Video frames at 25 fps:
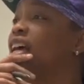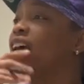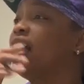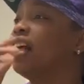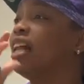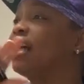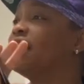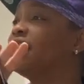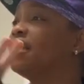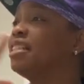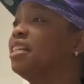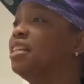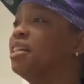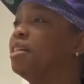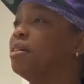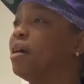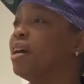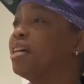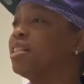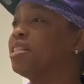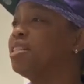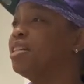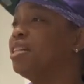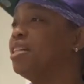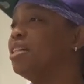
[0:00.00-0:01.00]
I see him. I
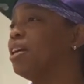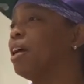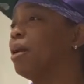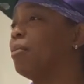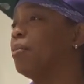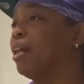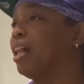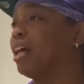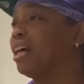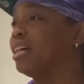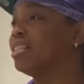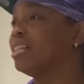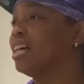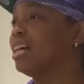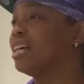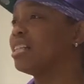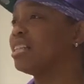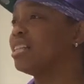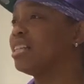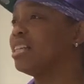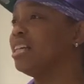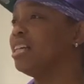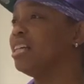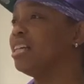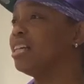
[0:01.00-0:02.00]
see, what I mean? Like I said, I
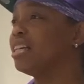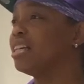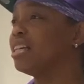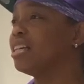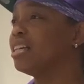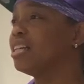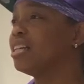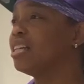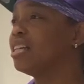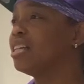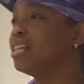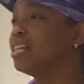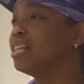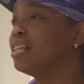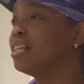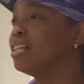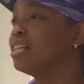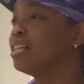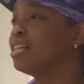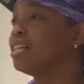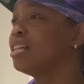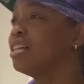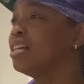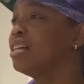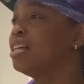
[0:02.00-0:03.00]

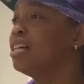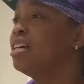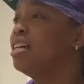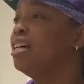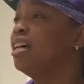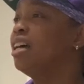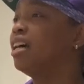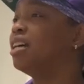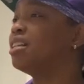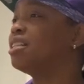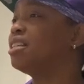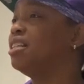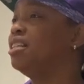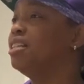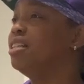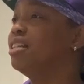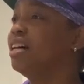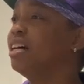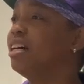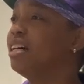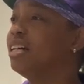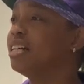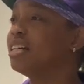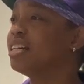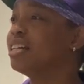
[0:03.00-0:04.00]
see
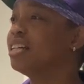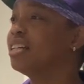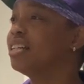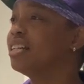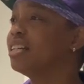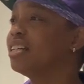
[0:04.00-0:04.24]
Doug.